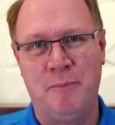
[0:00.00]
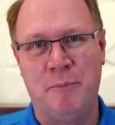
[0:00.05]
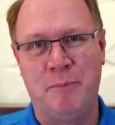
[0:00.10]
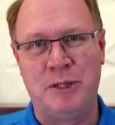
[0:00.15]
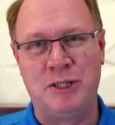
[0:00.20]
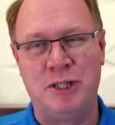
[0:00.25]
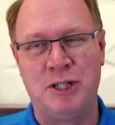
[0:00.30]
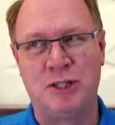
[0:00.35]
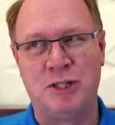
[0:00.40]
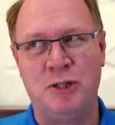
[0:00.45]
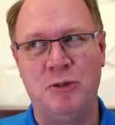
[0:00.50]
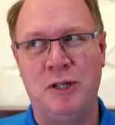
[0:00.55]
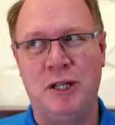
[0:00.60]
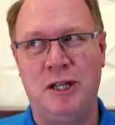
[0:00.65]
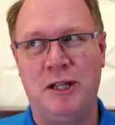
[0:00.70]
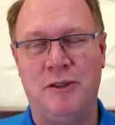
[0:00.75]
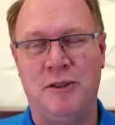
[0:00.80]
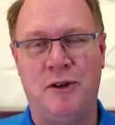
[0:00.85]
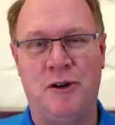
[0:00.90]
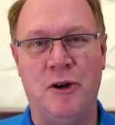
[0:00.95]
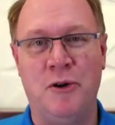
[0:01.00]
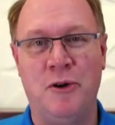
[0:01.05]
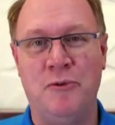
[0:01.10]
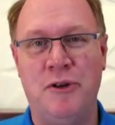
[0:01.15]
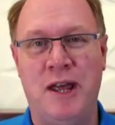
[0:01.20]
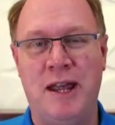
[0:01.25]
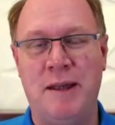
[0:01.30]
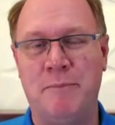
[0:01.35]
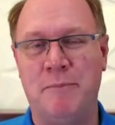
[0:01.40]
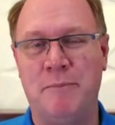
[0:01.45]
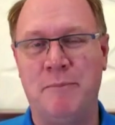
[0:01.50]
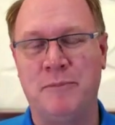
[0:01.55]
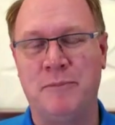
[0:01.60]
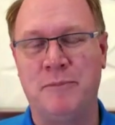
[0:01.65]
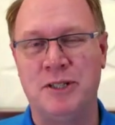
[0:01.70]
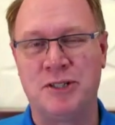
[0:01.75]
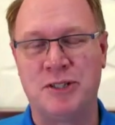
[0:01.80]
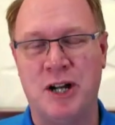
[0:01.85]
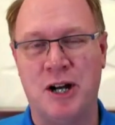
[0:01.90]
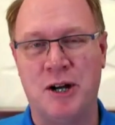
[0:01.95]
but just doing it in their own name
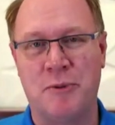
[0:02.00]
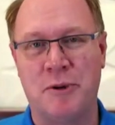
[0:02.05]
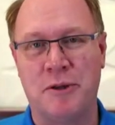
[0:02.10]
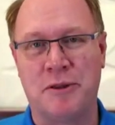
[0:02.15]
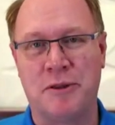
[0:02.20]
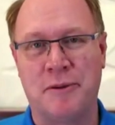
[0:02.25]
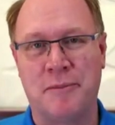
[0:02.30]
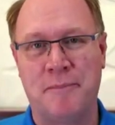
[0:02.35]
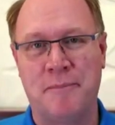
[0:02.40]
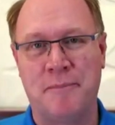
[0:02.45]
to start with.